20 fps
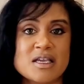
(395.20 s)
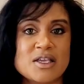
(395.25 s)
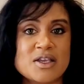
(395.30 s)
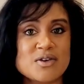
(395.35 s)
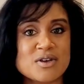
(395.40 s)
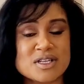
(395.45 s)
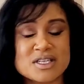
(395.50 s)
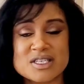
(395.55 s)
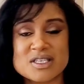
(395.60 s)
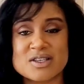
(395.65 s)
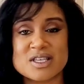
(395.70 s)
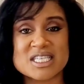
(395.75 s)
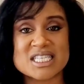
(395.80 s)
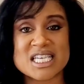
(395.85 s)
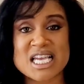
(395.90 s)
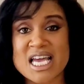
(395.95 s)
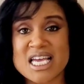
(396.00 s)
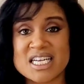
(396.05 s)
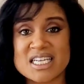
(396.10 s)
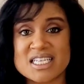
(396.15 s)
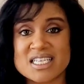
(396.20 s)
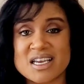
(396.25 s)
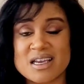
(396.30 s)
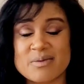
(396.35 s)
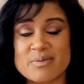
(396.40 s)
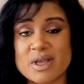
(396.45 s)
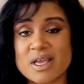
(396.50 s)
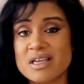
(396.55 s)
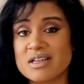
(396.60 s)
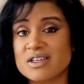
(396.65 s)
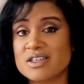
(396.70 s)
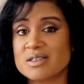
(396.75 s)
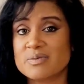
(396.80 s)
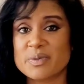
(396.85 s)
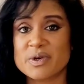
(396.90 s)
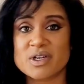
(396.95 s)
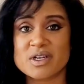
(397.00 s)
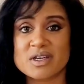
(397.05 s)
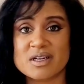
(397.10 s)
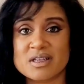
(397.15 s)
you can do this ahead of time and just
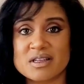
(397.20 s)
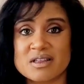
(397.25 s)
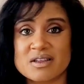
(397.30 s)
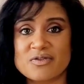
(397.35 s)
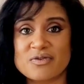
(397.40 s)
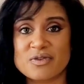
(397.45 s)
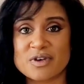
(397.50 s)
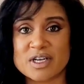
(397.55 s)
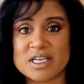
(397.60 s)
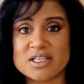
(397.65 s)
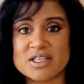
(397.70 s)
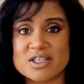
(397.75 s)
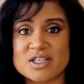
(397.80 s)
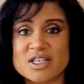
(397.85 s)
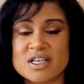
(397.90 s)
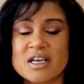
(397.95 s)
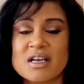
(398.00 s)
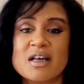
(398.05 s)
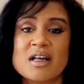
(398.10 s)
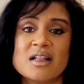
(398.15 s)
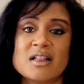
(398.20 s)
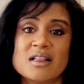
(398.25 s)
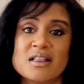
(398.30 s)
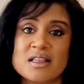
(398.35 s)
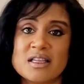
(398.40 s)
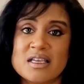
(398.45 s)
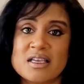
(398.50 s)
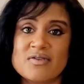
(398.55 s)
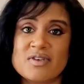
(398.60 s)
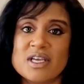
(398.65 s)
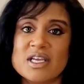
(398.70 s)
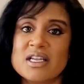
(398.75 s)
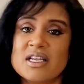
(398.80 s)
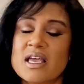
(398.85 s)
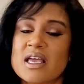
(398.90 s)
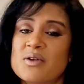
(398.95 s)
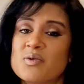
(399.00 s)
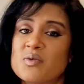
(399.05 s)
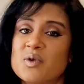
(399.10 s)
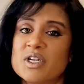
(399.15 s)
put it in the fridge, leave it,
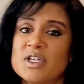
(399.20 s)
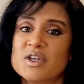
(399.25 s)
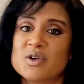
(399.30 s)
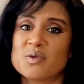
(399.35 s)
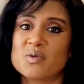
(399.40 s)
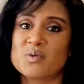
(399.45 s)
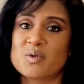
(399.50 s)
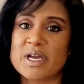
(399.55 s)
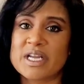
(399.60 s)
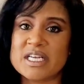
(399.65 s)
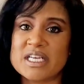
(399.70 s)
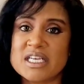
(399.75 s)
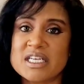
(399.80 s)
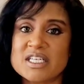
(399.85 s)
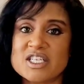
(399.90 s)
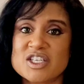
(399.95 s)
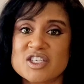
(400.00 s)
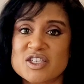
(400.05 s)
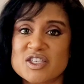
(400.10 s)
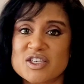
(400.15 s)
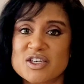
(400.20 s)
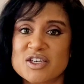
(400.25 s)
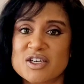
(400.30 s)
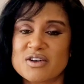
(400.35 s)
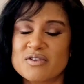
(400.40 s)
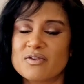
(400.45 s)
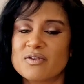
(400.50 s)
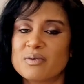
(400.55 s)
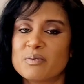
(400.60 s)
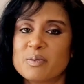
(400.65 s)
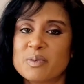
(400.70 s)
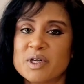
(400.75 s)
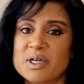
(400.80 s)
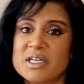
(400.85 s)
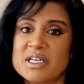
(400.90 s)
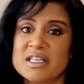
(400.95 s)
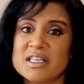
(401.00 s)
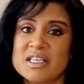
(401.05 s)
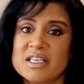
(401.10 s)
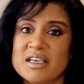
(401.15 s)
and when you're ready to serve, put
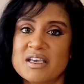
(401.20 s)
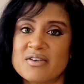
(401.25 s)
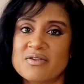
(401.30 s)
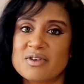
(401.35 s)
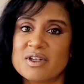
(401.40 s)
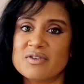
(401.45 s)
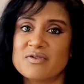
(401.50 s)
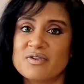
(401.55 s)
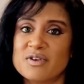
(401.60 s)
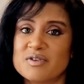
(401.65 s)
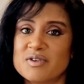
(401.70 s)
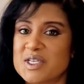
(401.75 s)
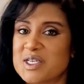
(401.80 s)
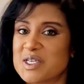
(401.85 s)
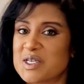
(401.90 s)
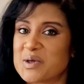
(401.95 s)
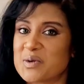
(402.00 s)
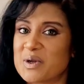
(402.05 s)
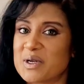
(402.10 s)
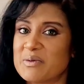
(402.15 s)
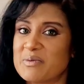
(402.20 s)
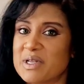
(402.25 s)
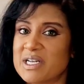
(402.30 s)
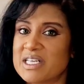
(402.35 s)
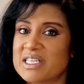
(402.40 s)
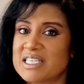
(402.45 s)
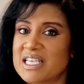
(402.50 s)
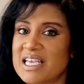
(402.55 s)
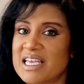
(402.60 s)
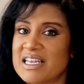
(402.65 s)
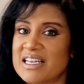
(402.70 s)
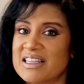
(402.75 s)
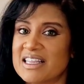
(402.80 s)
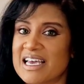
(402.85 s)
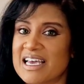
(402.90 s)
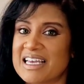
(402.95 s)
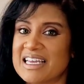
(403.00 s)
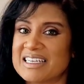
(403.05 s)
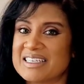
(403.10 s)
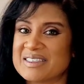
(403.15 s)
it in the oven 15 to 20 minutes ahead of
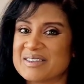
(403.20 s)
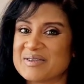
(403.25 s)
that.